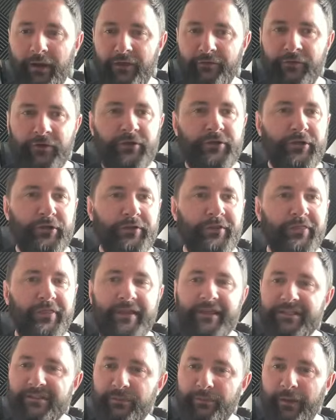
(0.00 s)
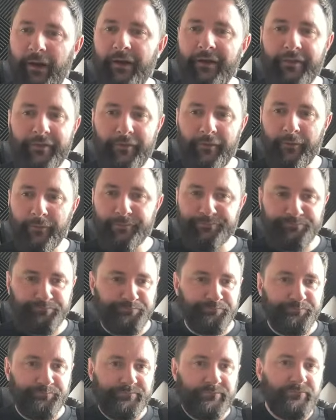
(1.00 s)
I've heard good things about it though,
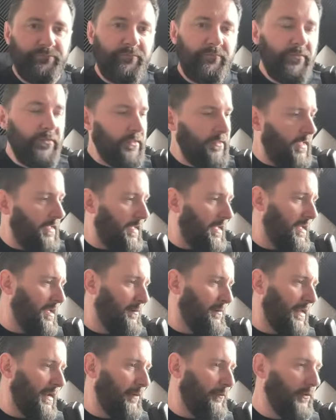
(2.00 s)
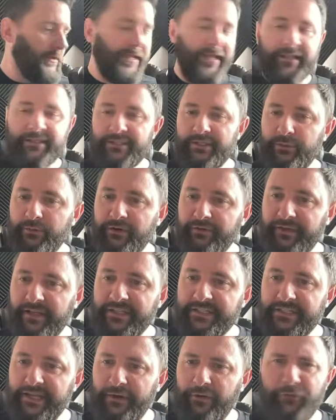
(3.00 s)
and I will get to it
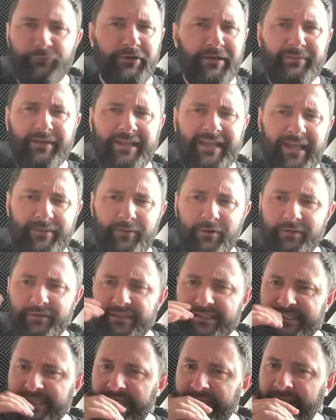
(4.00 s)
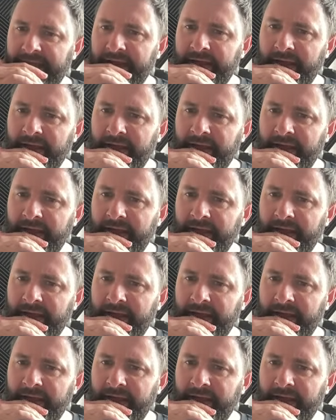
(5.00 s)
eventually. I know the remake came out this year.